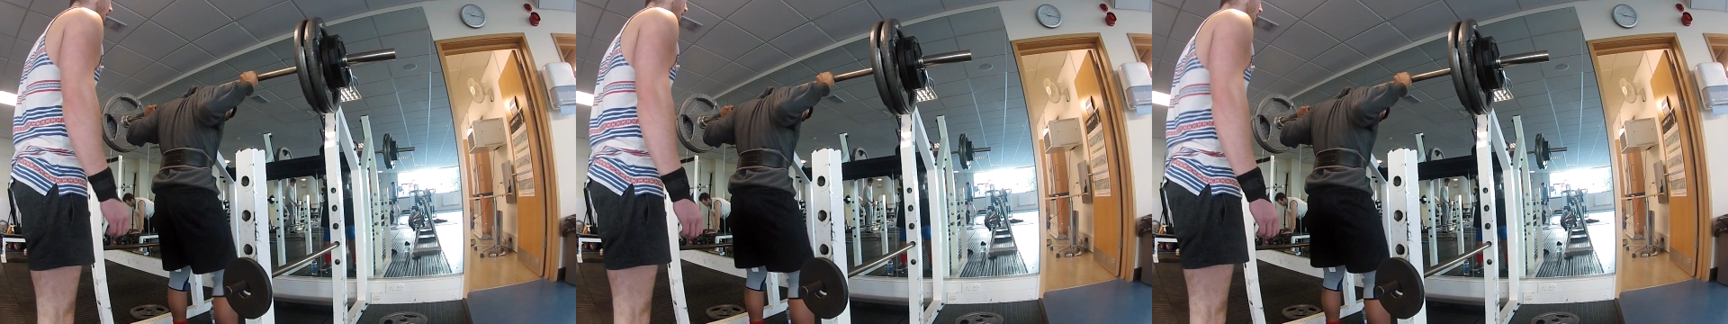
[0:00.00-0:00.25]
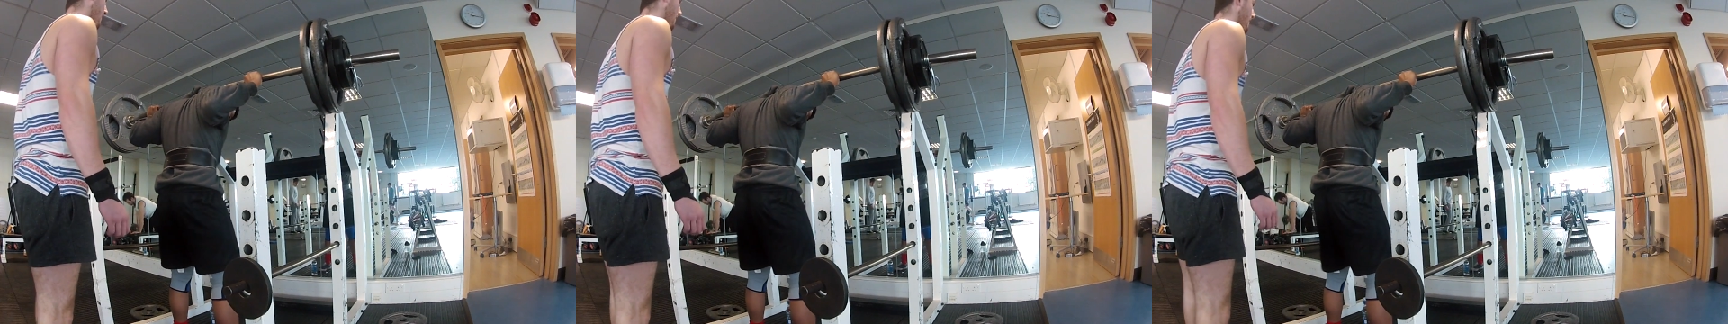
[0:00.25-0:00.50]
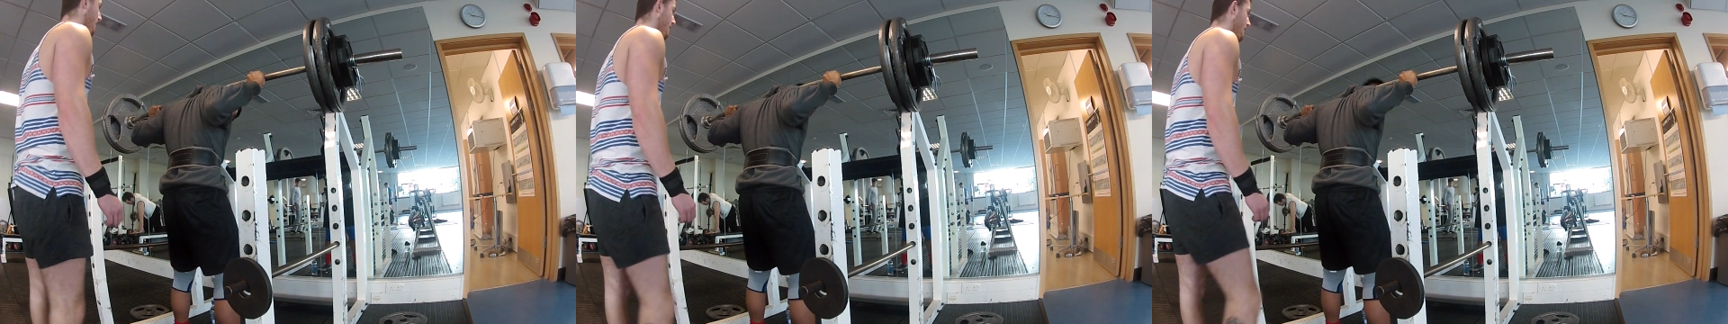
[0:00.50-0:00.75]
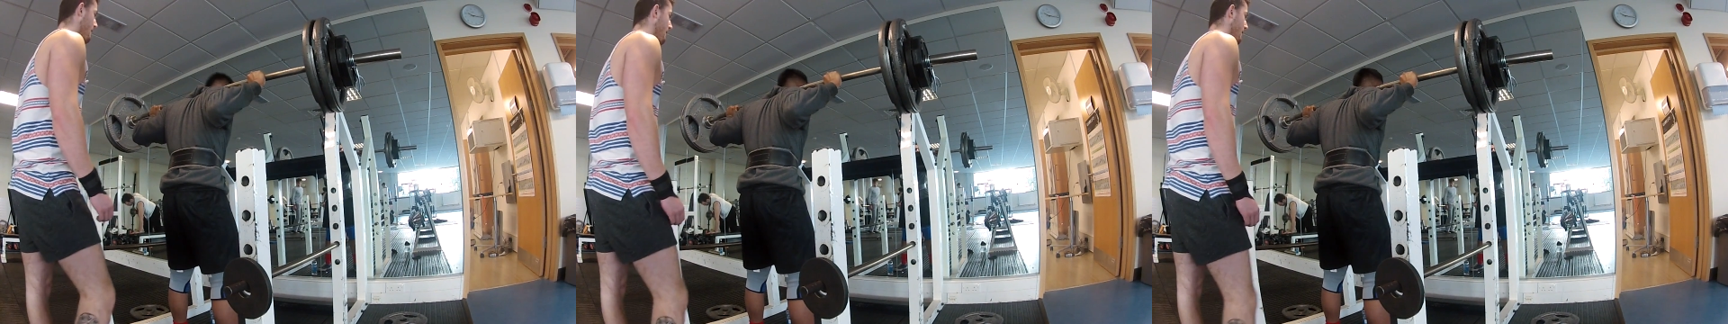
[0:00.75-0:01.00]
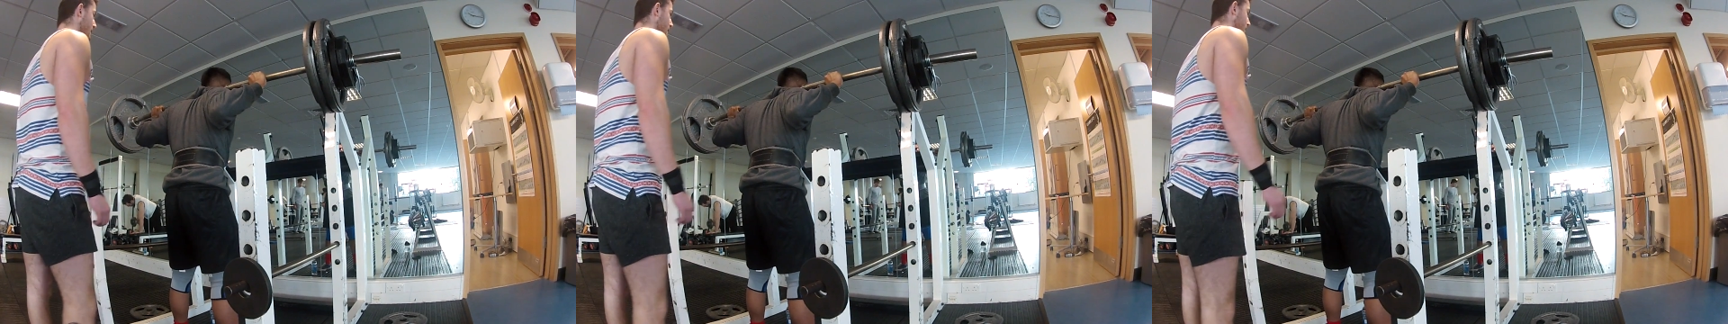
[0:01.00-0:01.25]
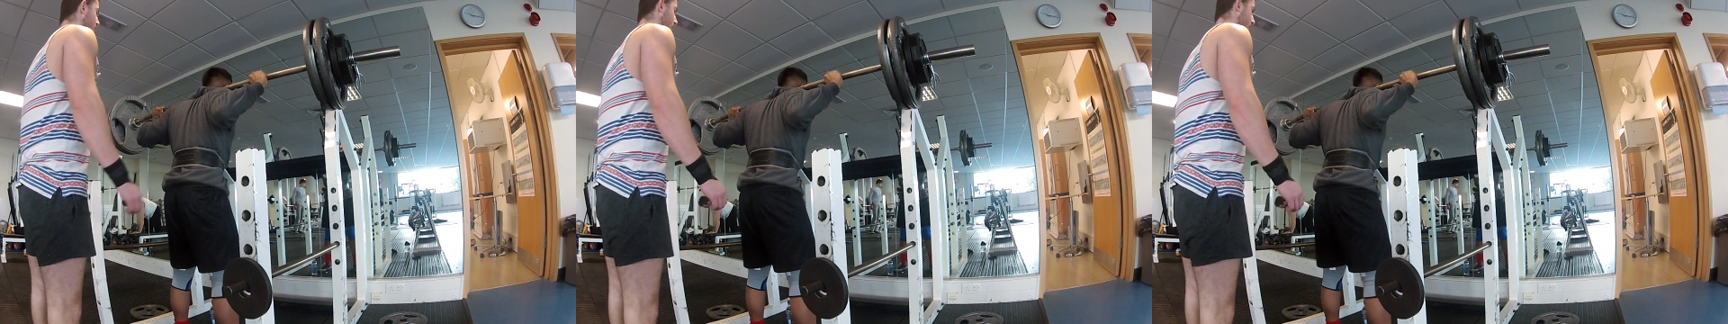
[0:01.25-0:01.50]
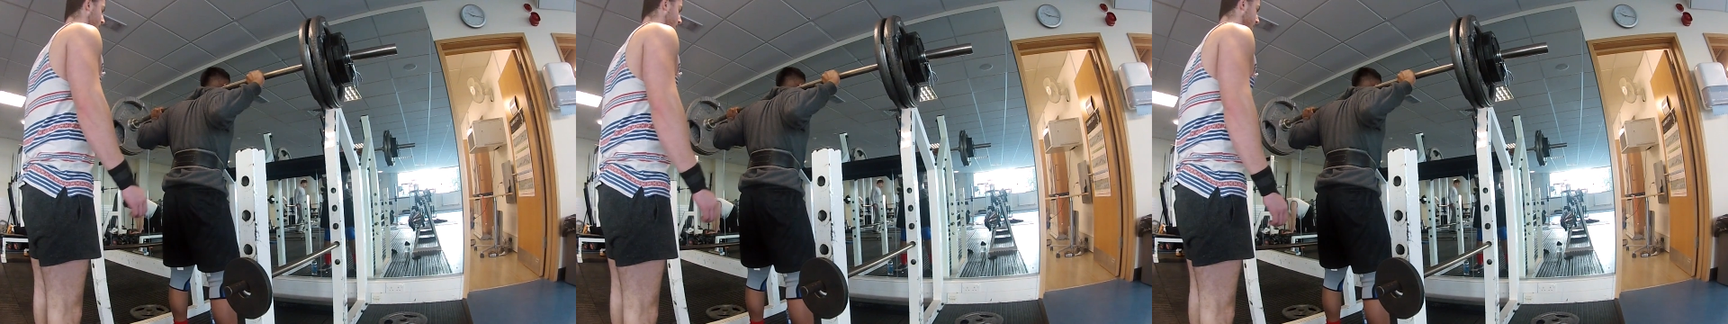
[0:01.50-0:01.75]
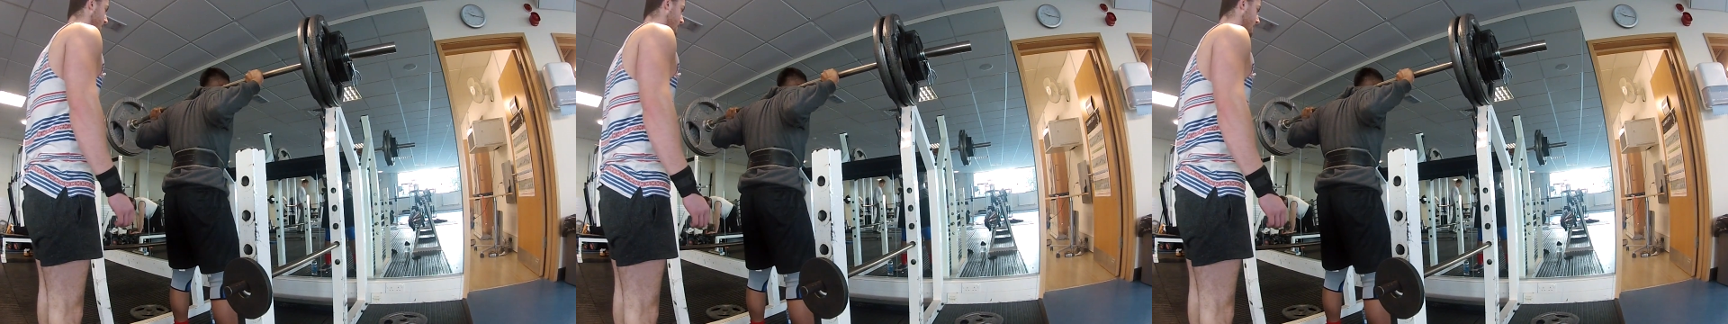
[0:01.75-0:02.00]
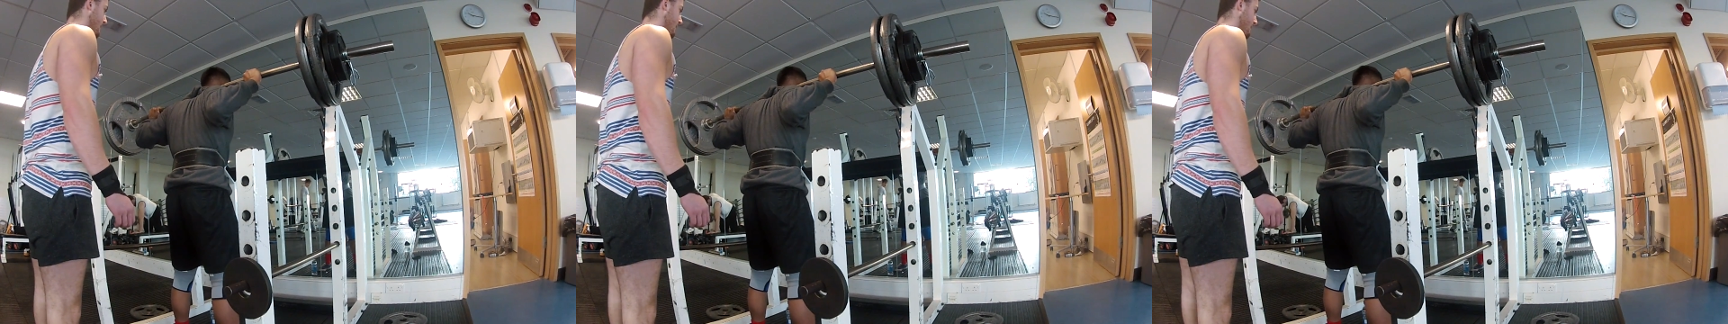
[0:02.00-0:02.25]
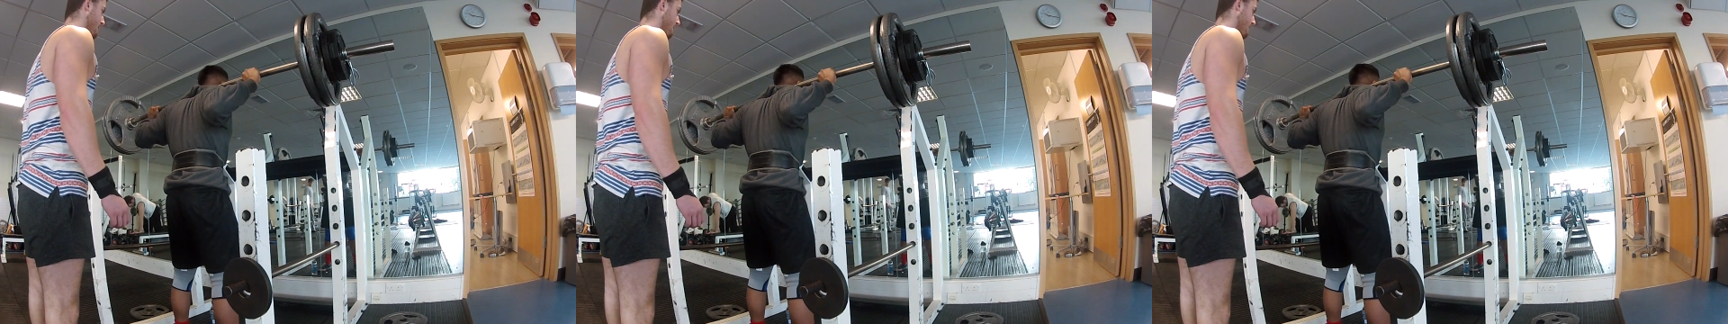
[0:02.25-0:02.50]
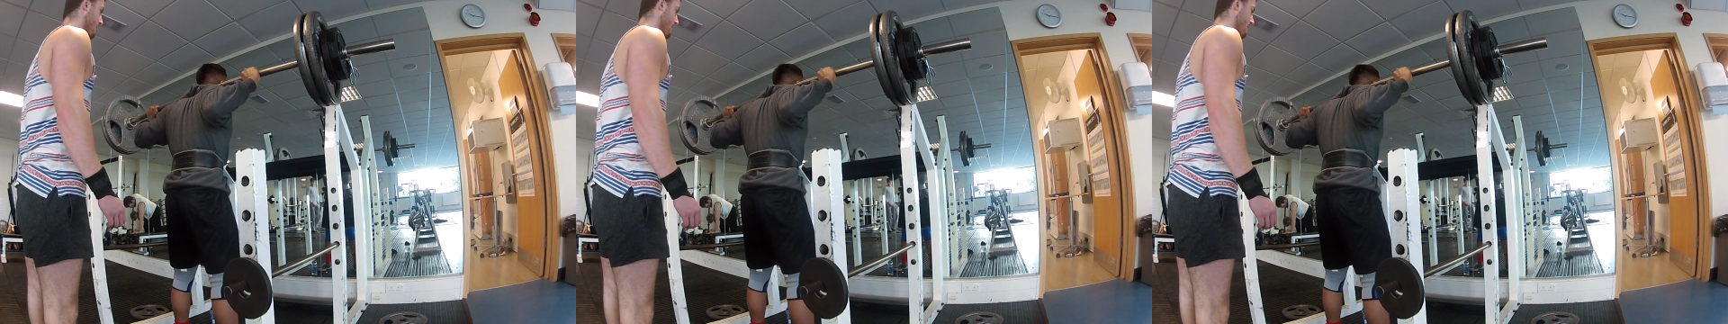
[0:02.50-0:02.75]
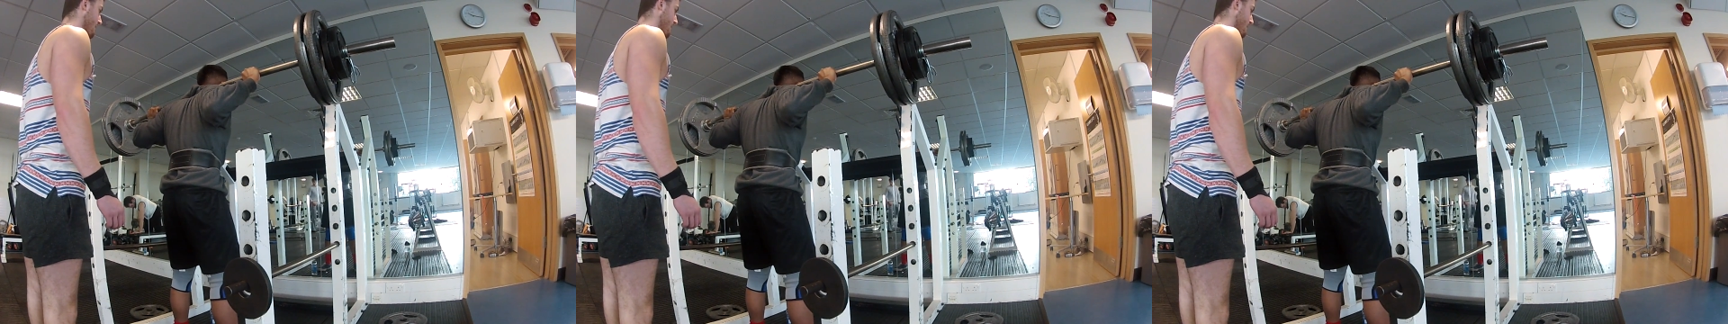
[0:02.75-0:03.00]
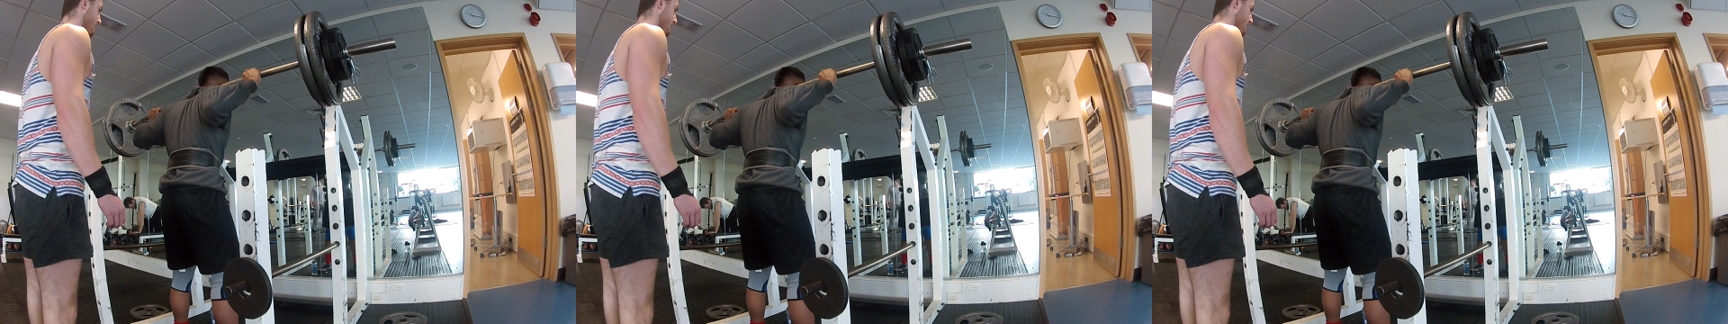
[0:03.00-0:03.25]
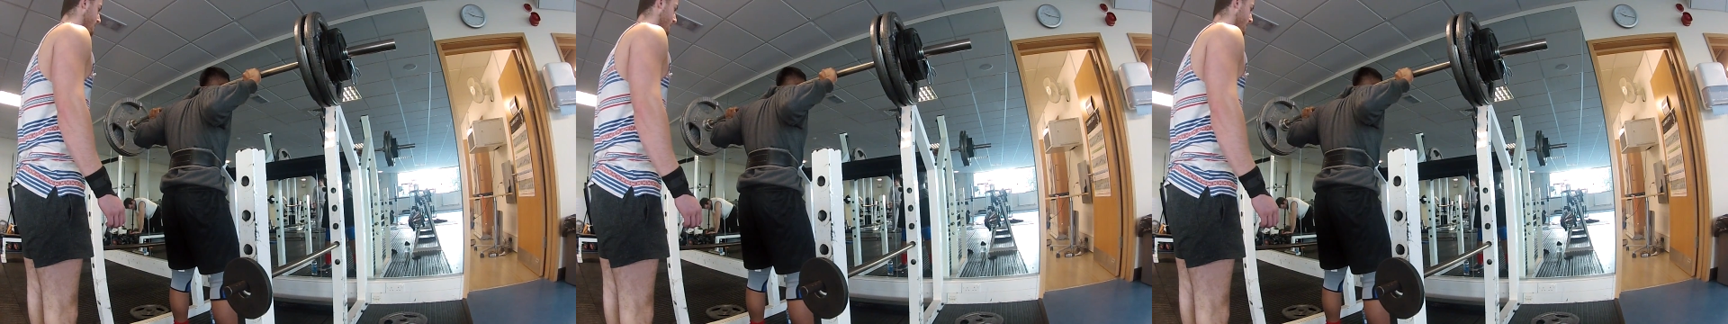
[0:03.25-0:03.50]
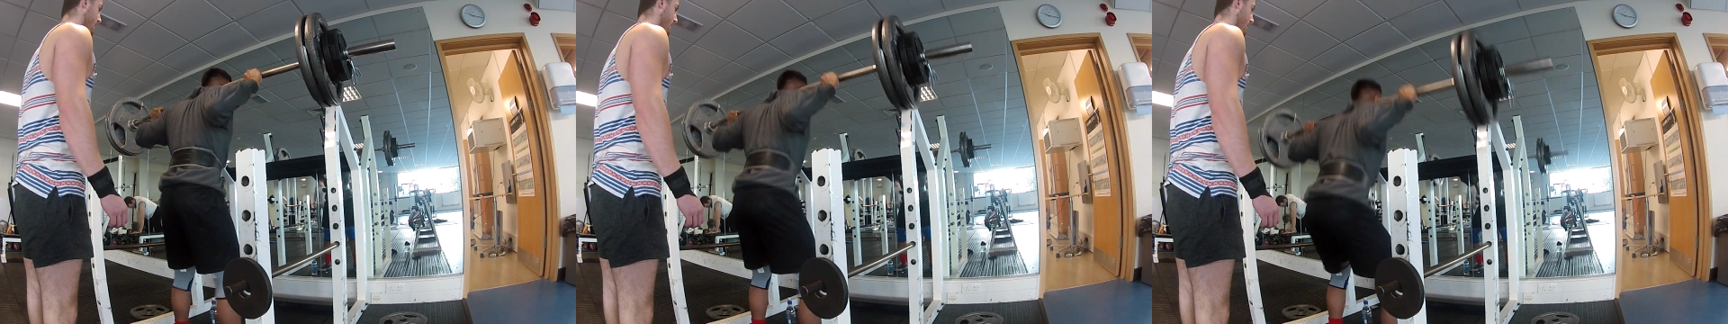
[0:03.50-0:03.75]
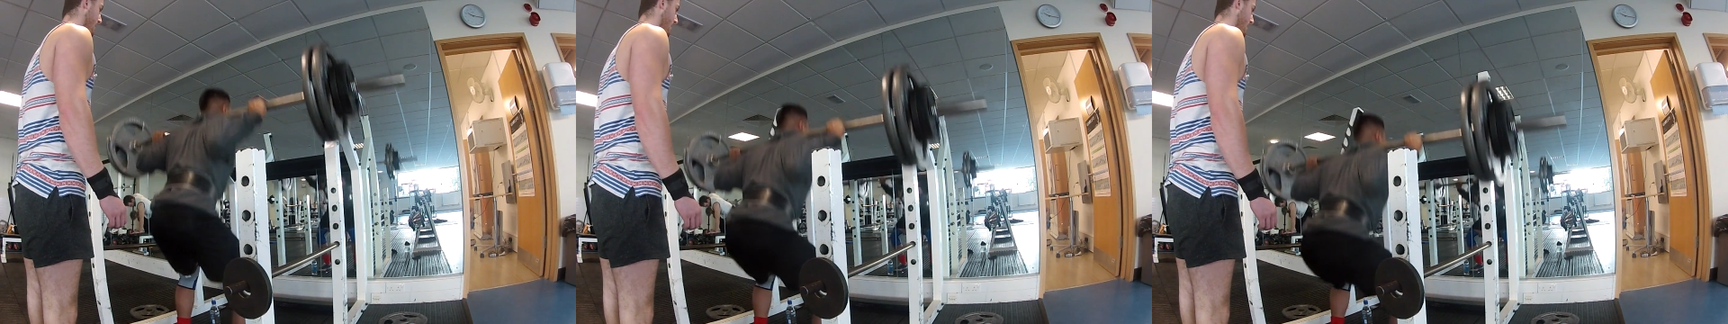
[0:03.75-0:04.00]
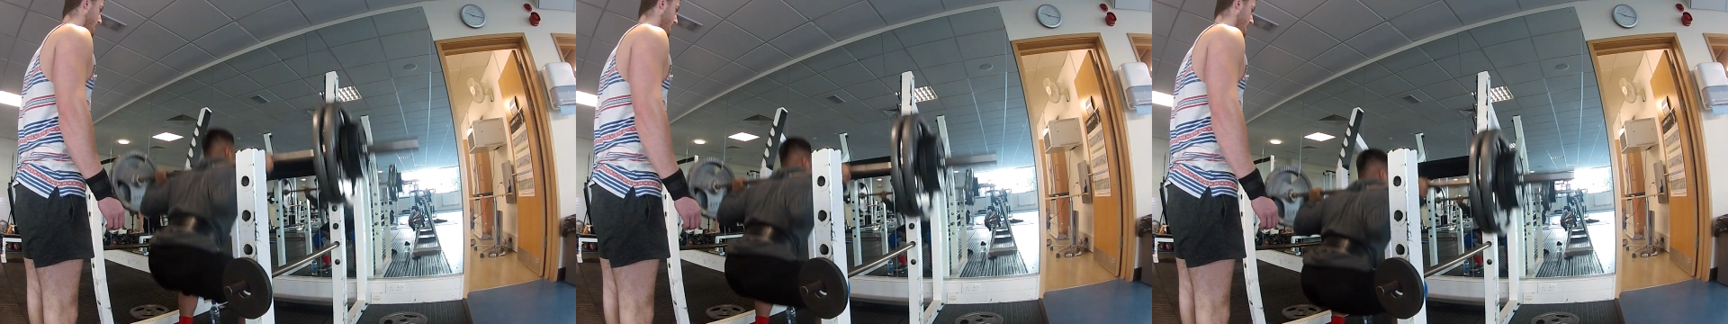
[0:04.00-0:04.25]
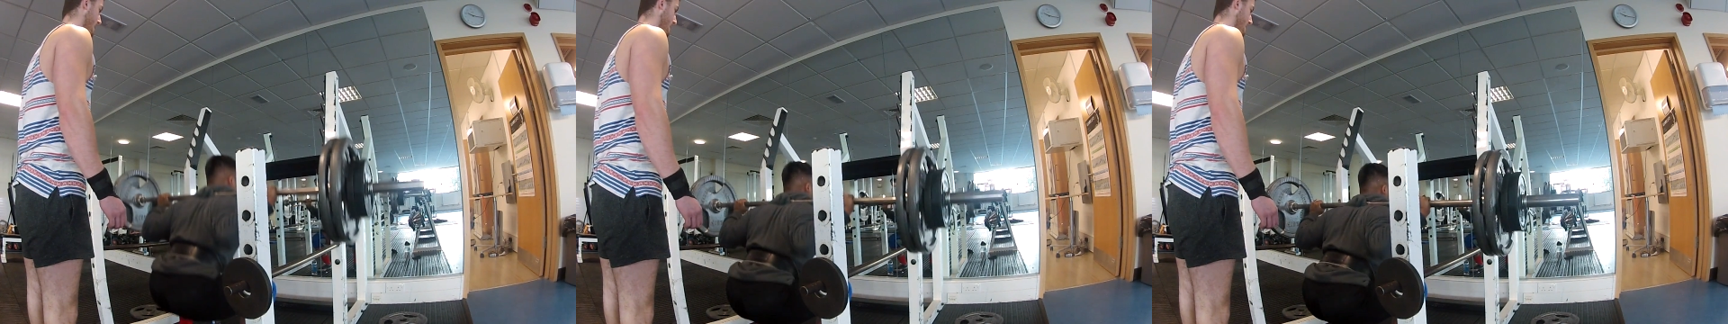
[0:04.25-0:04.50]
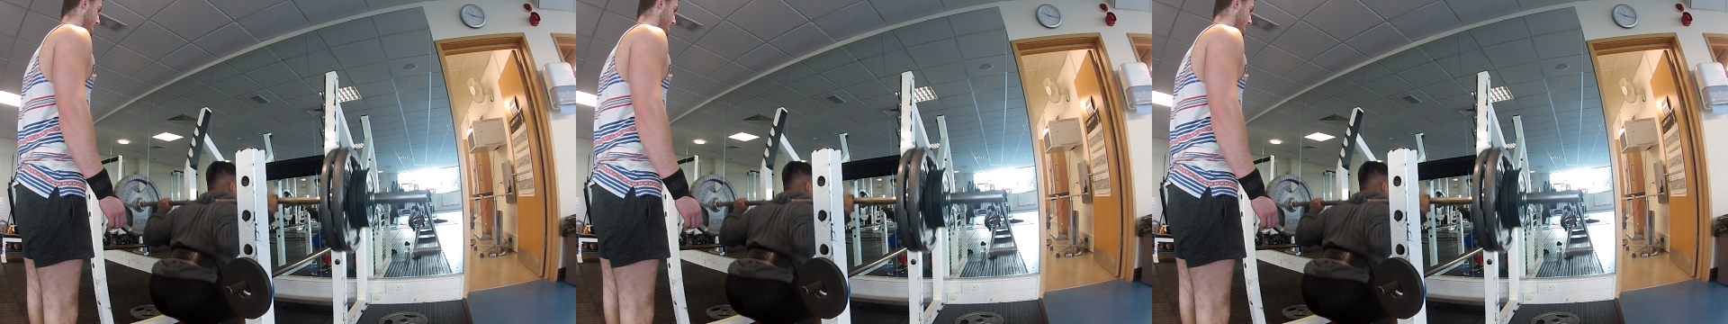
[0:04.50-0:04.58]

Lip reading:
[unreadable: no face in view]